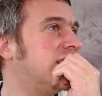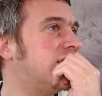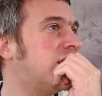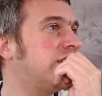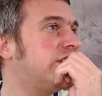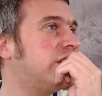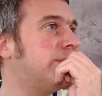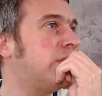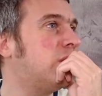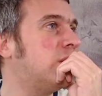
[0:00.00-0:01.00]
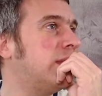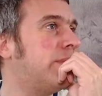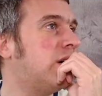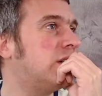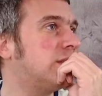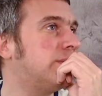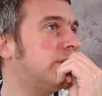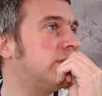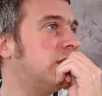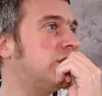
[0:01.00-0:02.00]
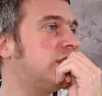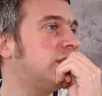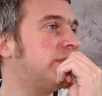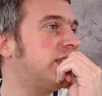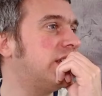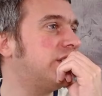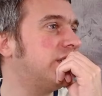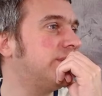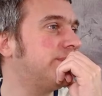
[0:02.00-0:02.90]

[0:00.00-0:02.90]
Rice is on the ball in the box, loses possession.